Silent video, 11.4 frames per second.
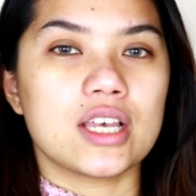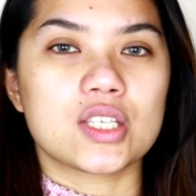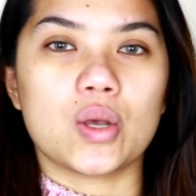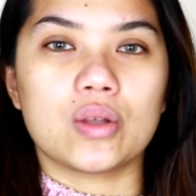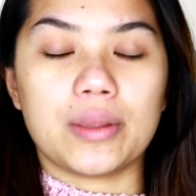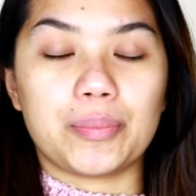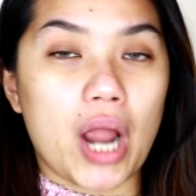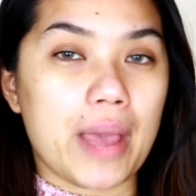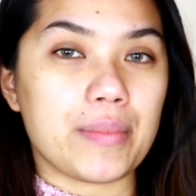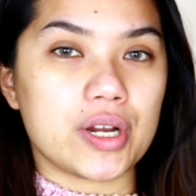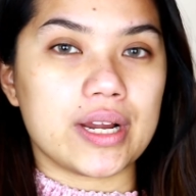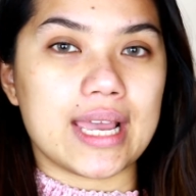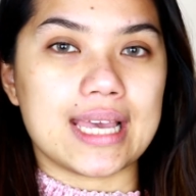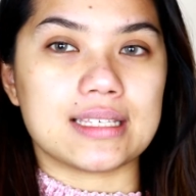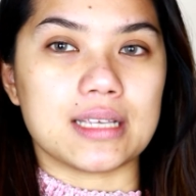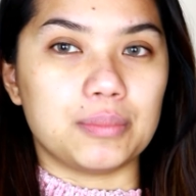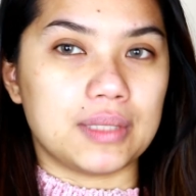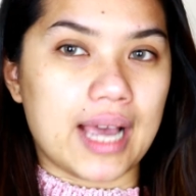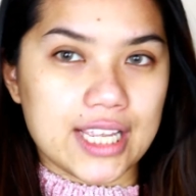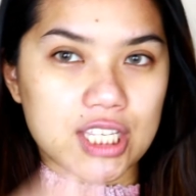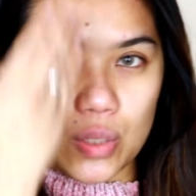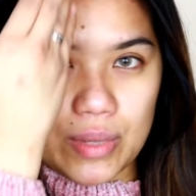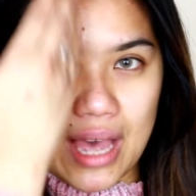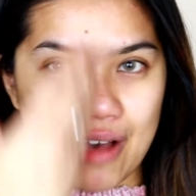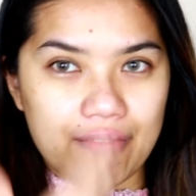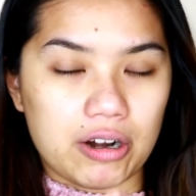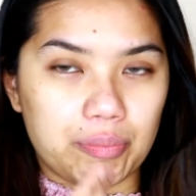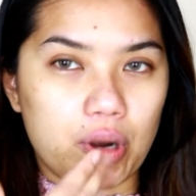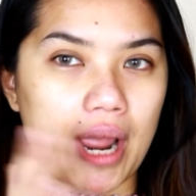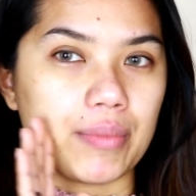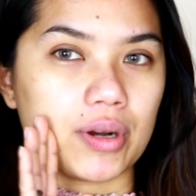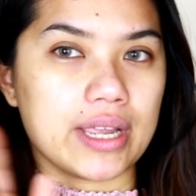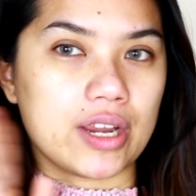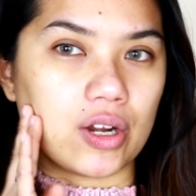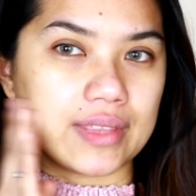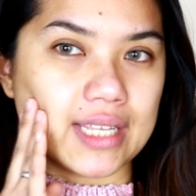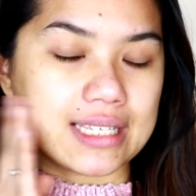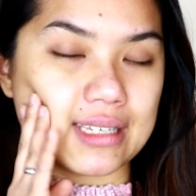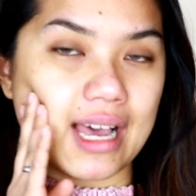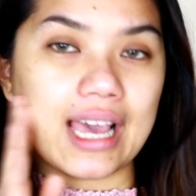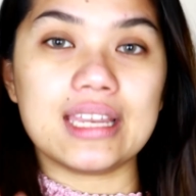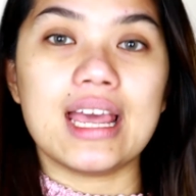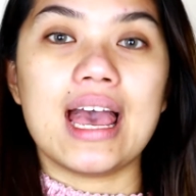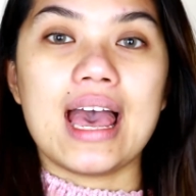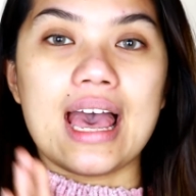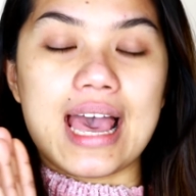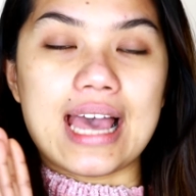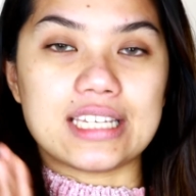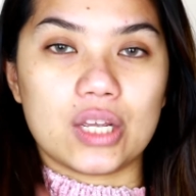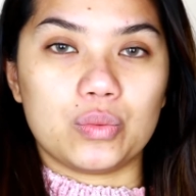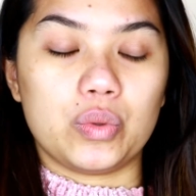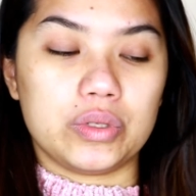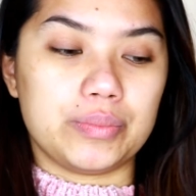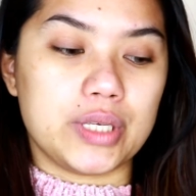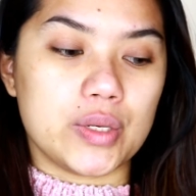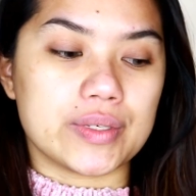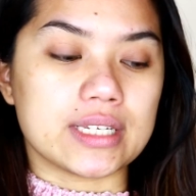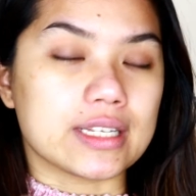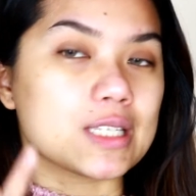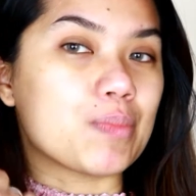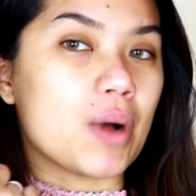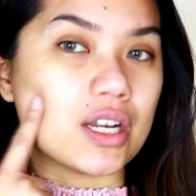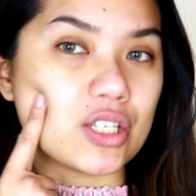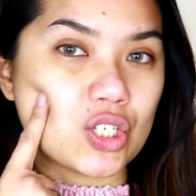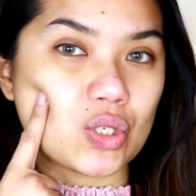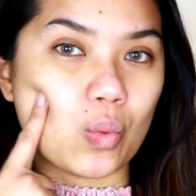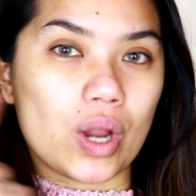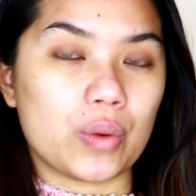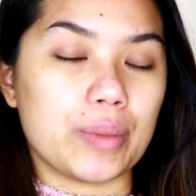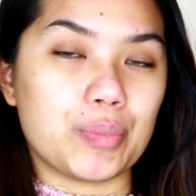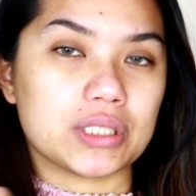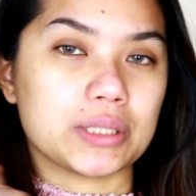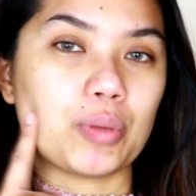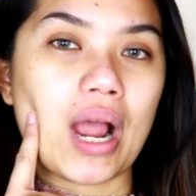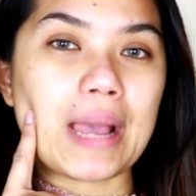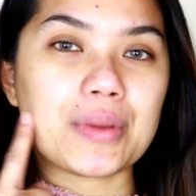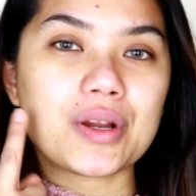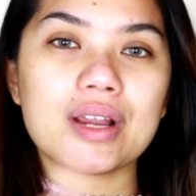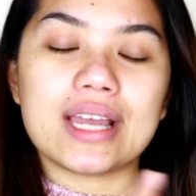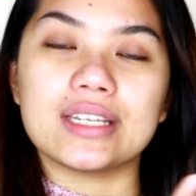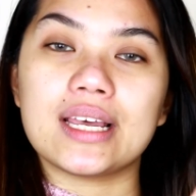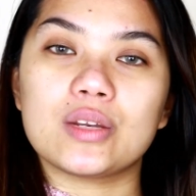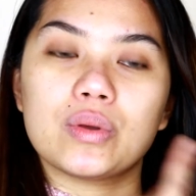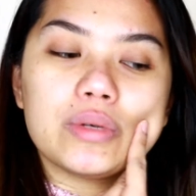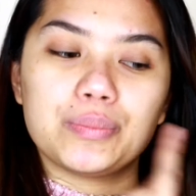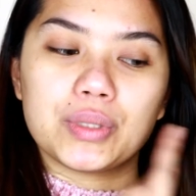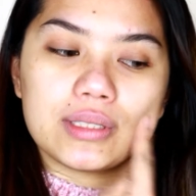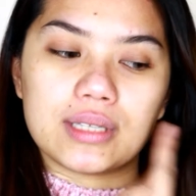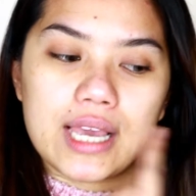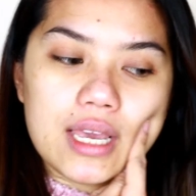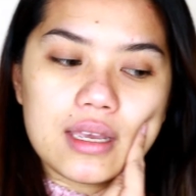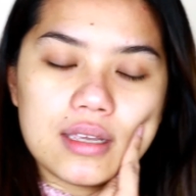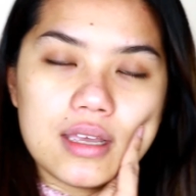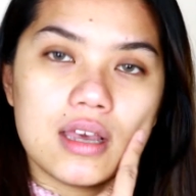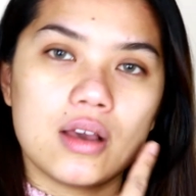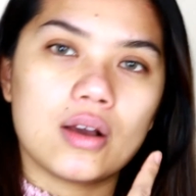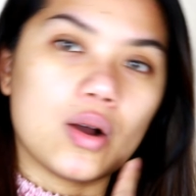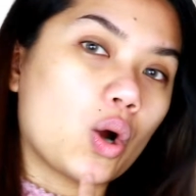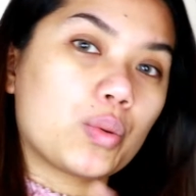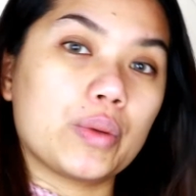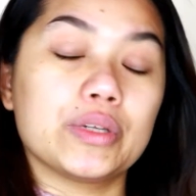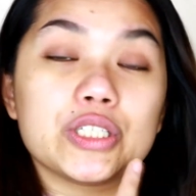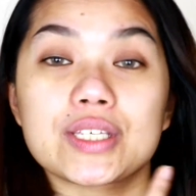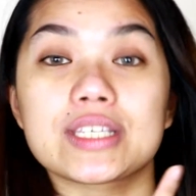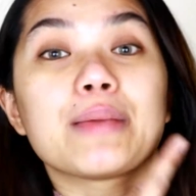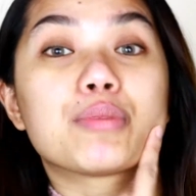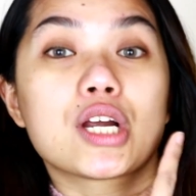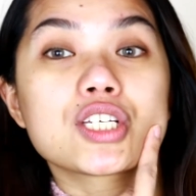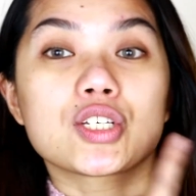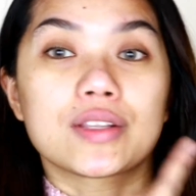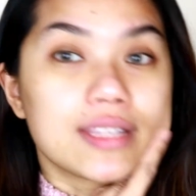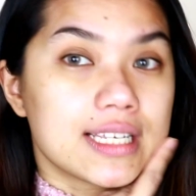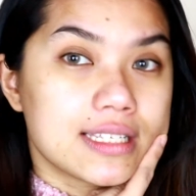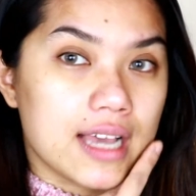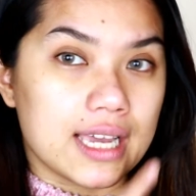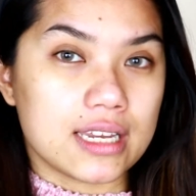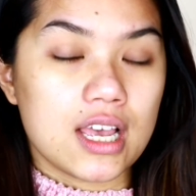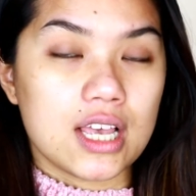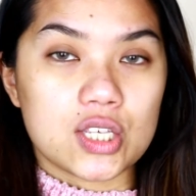So the primer is applied, so we have our primer here on this side, and then we will be using the sponge where we put the primer, and then we will use a brush on this side.